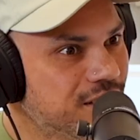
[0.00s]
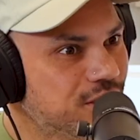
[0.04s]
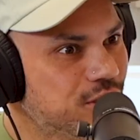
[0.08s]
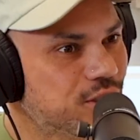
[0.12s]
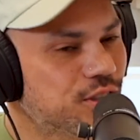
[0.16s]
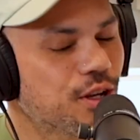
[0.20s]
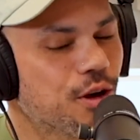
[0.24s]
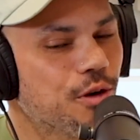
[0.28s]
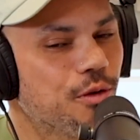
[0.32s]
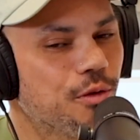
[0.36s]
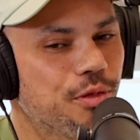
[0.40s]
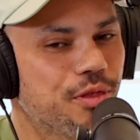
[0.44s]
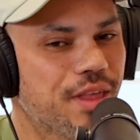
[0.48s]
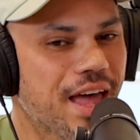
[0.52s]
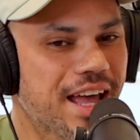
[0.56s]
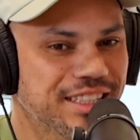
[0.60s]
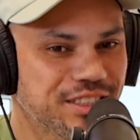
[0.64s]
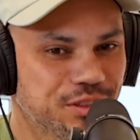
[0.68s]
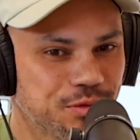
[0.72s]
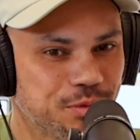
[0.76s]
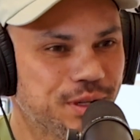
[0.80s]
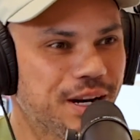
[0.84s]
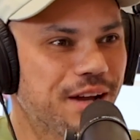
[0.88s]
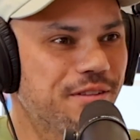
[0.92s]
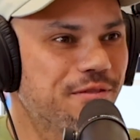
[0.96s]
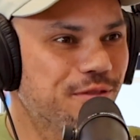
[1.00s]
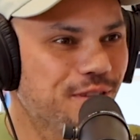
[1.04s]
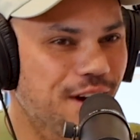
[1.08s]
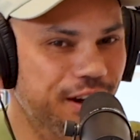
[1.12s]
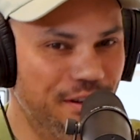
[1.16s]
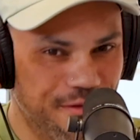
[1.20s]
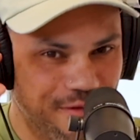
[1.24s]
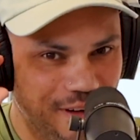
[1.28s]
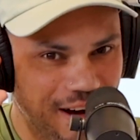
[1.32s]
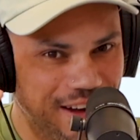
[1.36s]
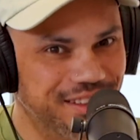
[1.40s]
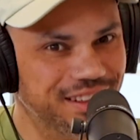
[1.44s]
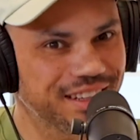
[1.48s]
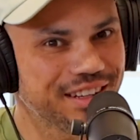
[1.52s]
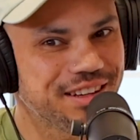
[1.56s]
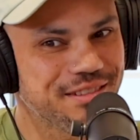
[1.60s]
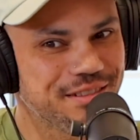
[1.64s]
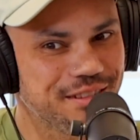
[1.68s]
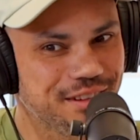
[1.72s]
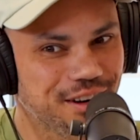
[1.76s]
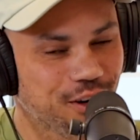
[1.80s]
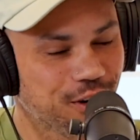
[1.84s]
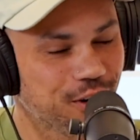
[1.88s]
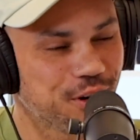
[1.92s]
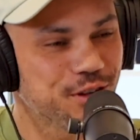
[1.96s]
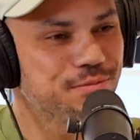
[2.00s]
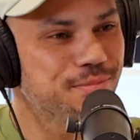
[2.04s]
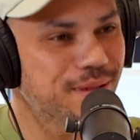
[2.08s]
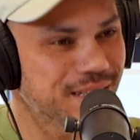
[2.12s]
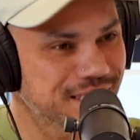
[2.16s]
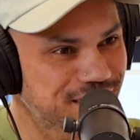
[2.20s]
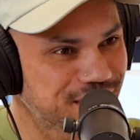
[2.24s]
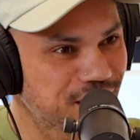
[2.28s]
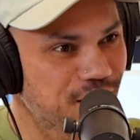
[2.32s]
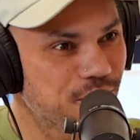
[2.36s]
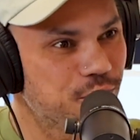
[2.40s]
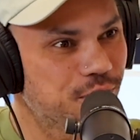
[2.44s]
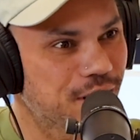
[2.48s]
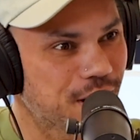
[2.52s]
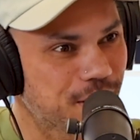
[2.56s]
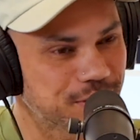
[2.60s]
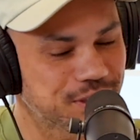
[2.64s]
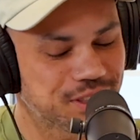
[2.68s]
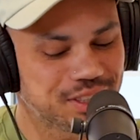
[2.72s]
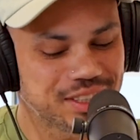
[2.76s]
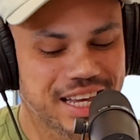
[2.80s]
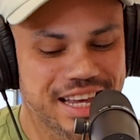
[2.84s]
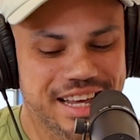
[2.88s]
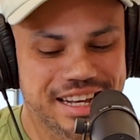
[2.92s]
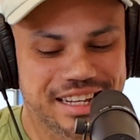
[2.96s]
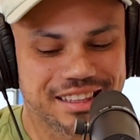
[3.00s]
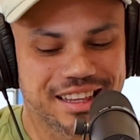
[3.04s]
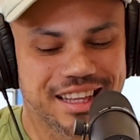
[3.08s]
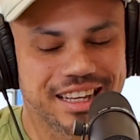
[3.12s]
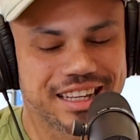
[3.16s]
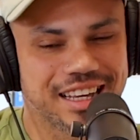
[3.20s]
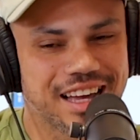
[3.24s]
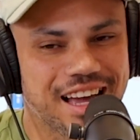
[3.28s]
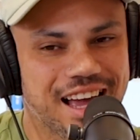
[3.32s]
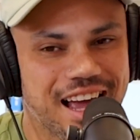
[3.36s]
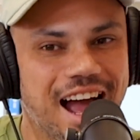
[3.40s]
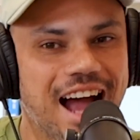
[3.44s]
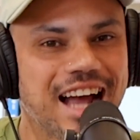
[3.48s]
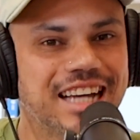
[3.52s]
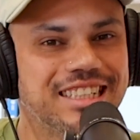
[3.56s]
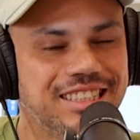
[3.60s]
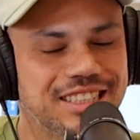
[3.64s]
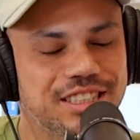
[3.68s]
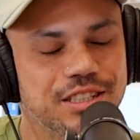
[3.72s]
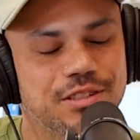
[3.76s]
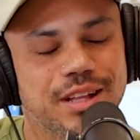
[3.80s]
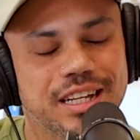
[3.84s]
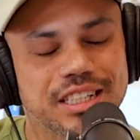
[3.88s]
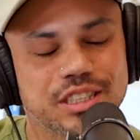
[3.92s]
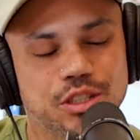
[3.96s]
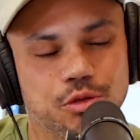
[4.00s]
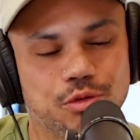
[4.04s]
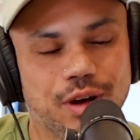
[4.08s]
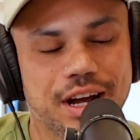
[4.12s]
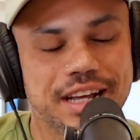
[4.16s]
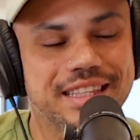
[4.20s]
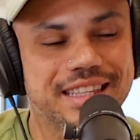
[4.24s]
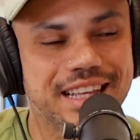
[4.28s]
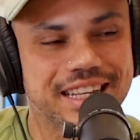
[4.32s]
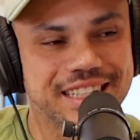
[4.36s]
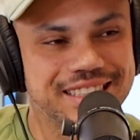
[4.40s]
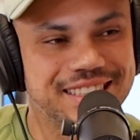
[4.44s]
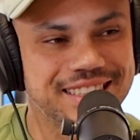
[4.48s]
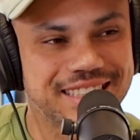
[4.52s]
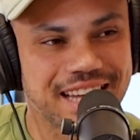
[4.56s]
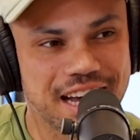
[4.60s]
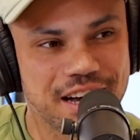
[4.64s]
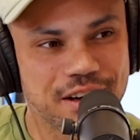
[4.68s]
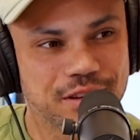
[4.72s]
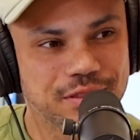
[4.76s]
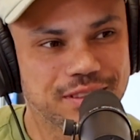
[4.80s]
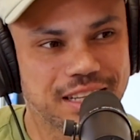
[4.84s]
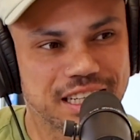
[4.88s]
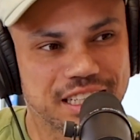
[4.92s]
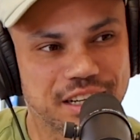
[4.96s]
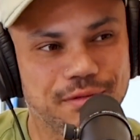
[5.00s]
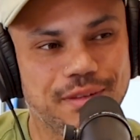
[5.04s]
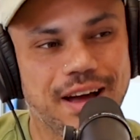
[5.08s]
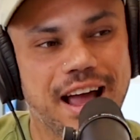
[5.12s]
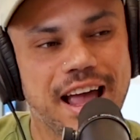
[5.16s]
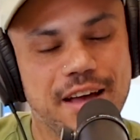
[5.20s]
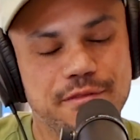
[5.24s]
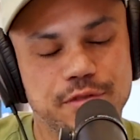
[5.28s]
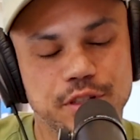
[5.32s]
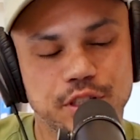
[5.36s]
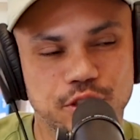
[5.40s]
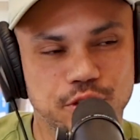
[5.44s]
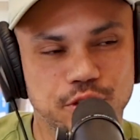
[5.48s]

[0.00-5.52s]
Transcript: So that's whenever I finally heard myself what I was saying. Like, I still like to write things down. Like, if I have a